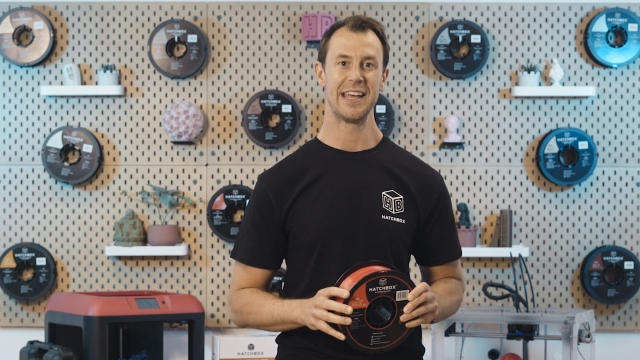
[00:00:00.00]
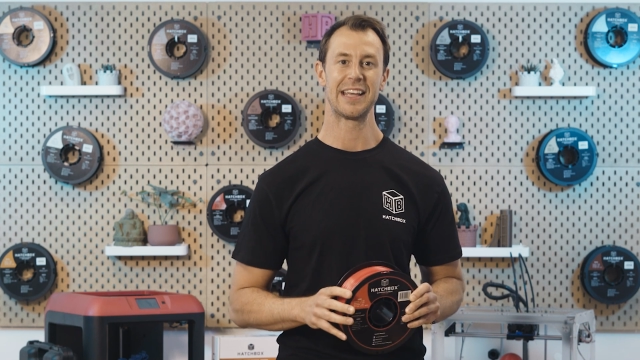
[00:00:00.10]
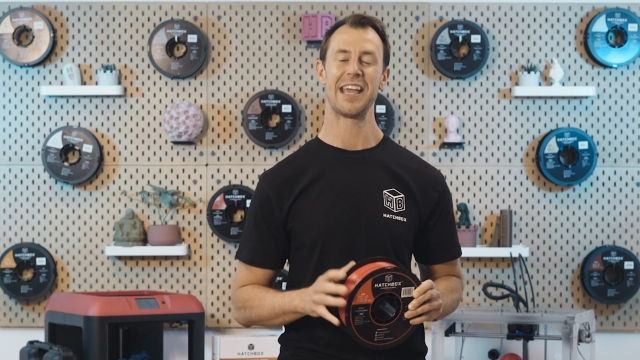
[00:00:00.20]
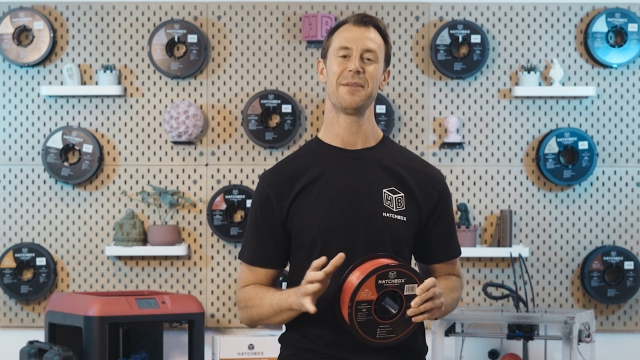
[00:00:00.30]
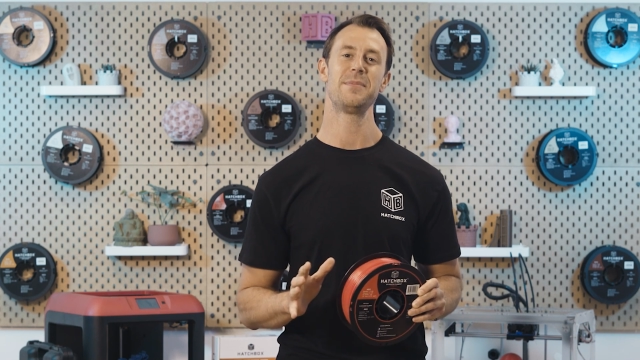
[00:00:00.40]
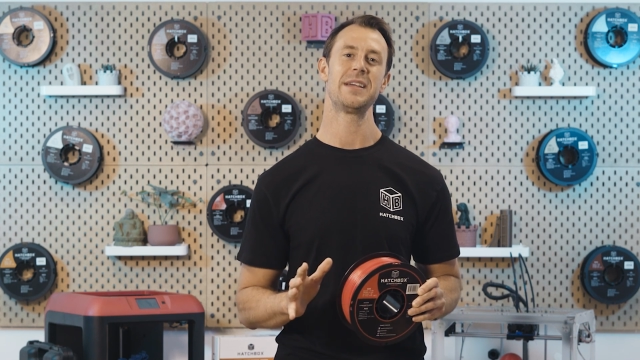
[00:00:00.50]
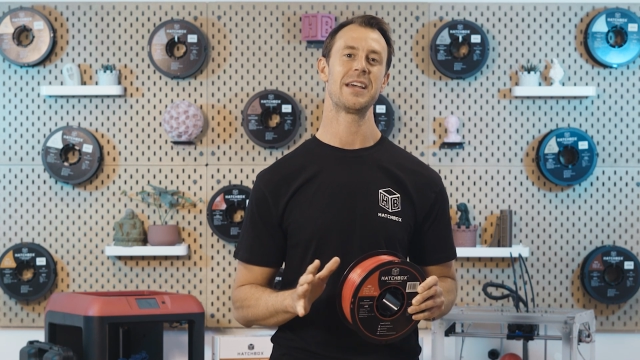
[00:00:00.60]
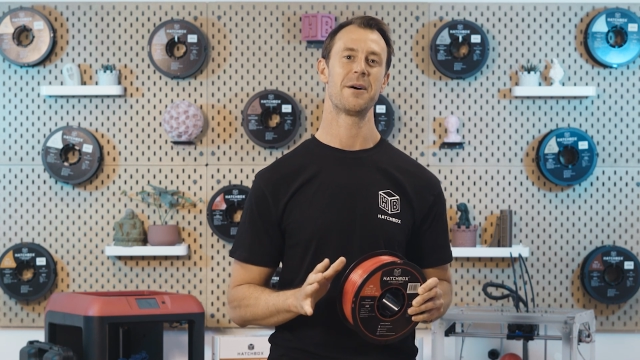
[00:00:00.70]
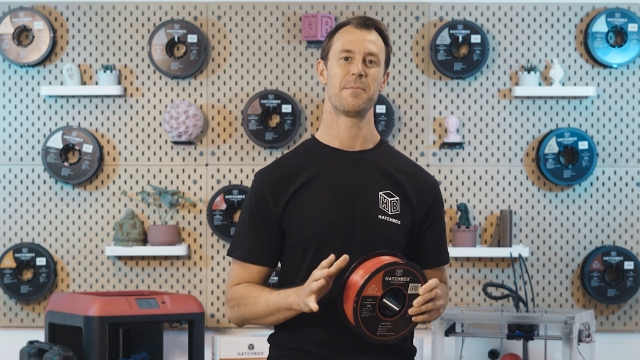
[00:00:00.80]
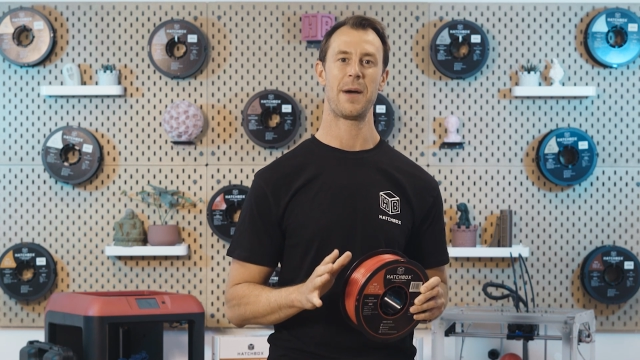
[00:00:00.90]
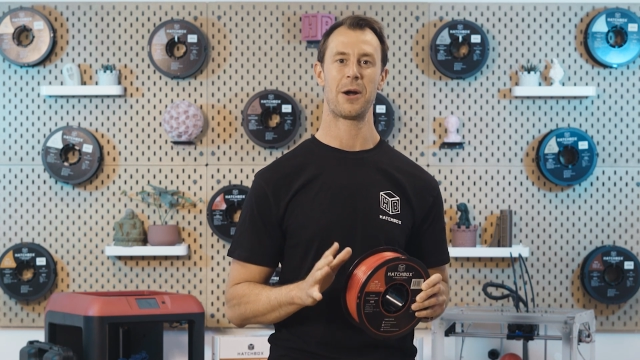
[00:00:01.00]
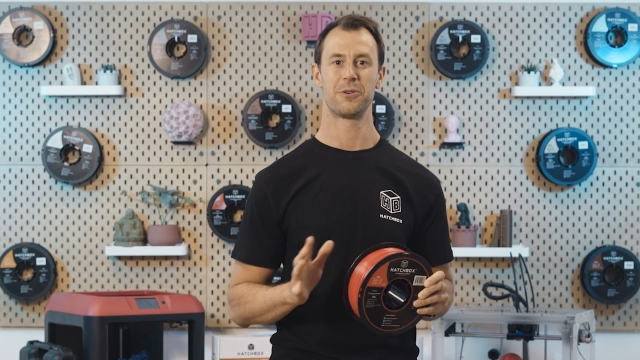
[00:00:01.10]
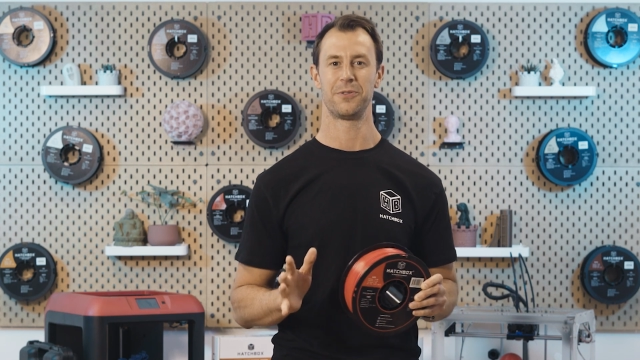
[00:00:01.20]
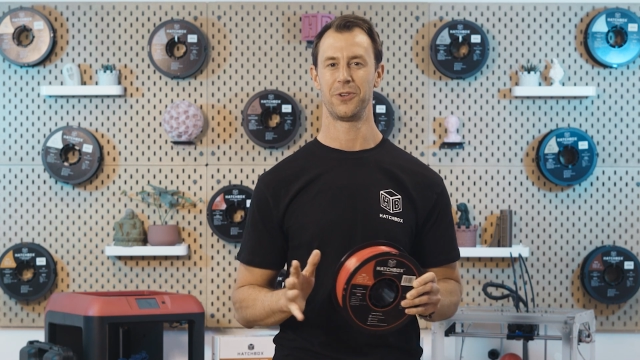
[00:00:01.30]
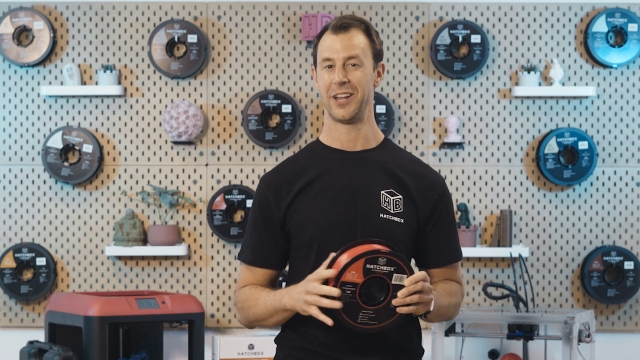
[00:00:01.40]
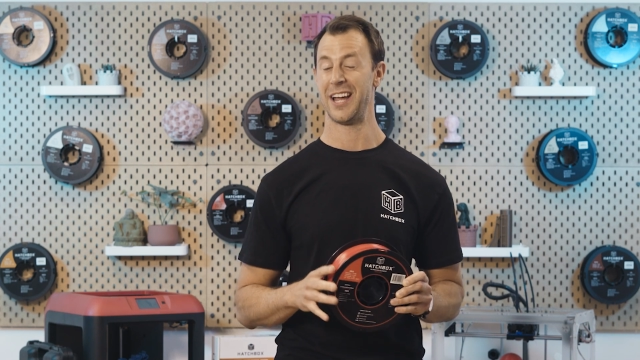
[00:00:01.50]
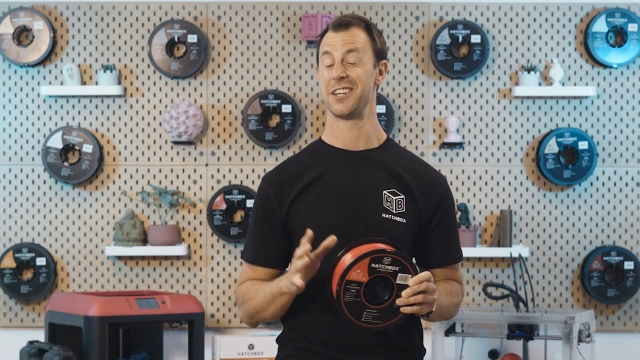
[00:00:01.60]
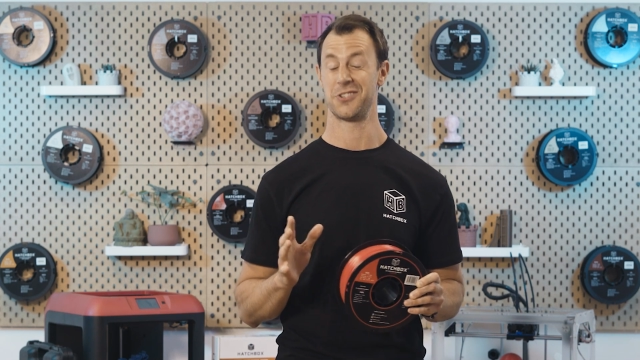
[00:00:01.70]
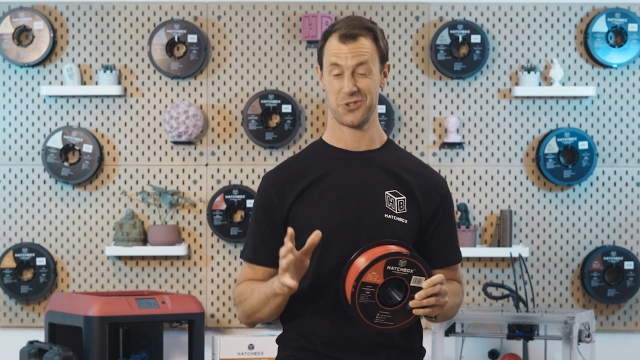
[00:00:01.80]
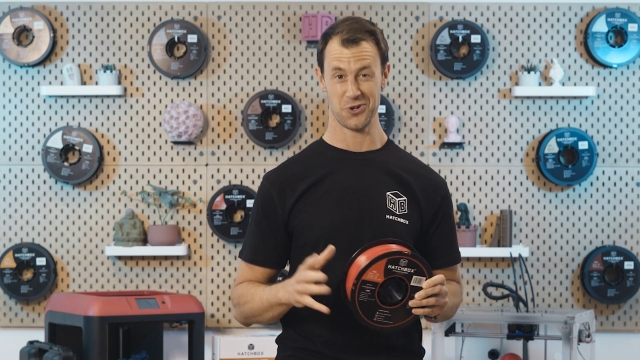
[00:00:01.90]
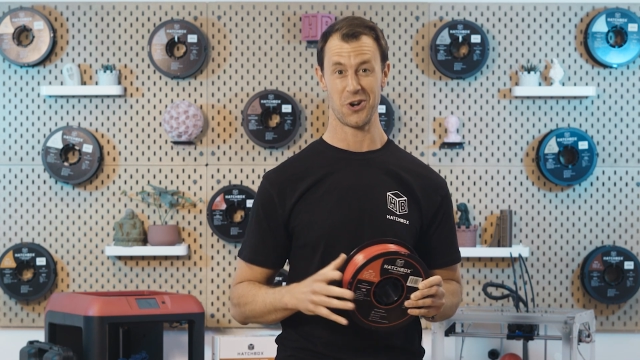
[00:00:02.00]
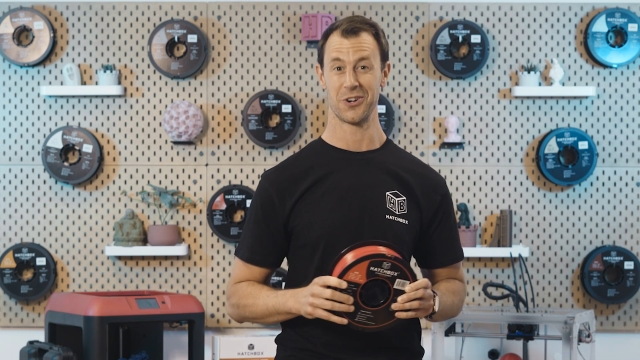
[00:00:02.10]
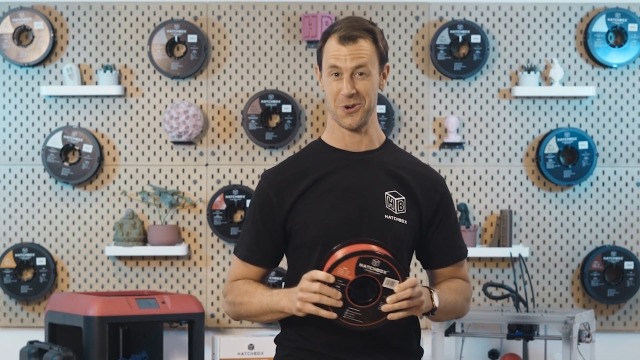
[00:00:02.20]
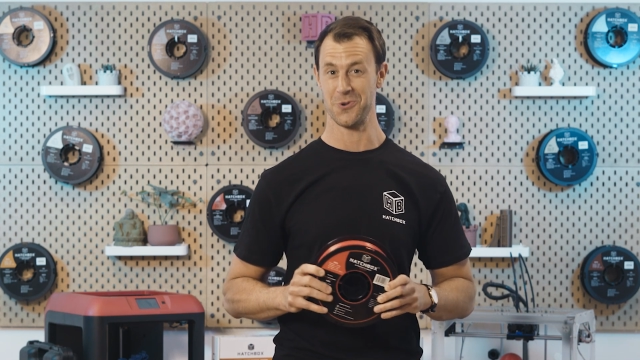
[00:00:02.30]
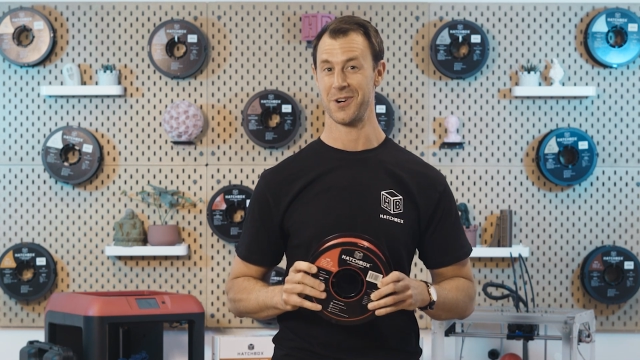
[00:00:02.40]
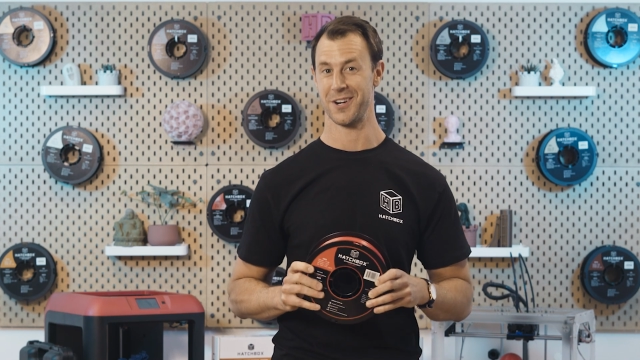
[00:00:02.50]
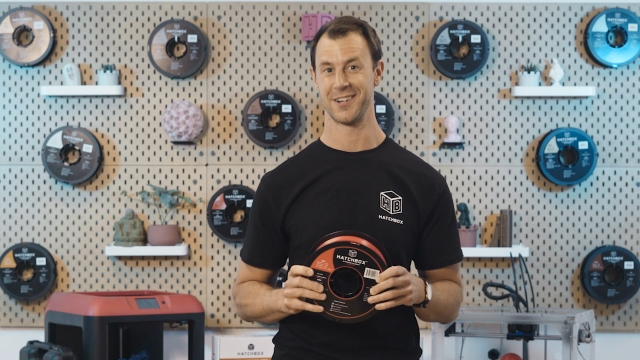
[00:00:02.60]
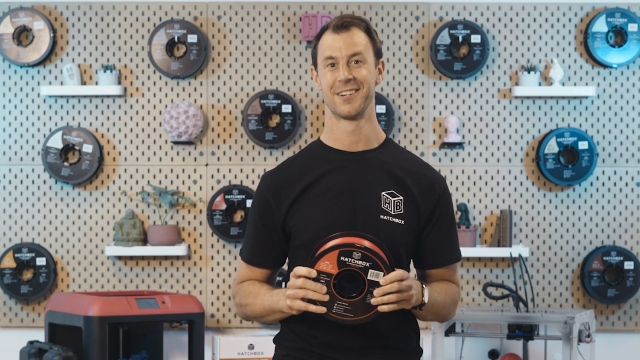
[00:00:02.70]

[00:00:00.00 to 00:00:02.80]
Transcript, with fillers: it can be a powerful and strong odor.